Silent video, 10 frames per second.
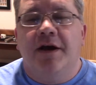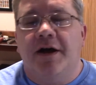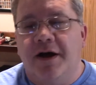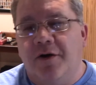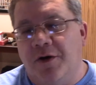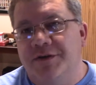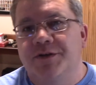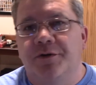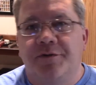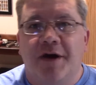
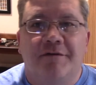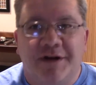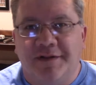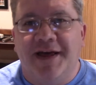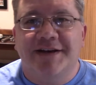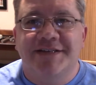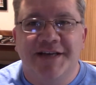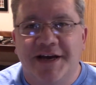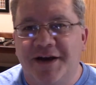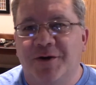Also, if you have an
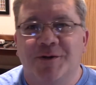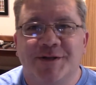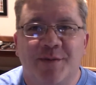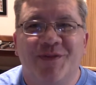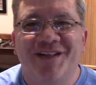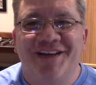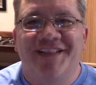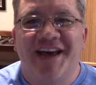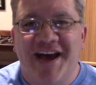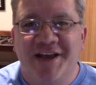Alexa or something
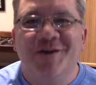like that,